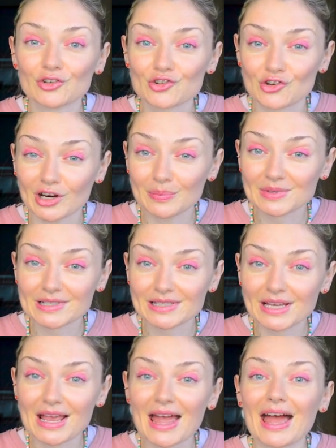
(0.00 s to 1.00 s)

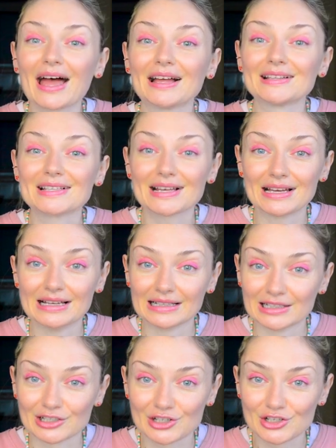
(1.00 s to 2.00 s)
trips and
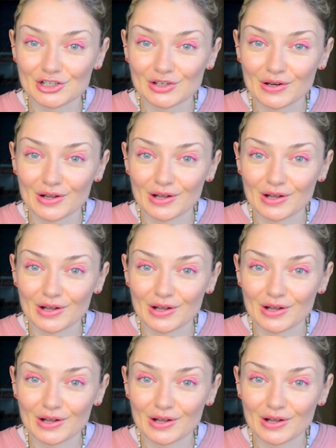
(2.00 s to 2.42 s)
English.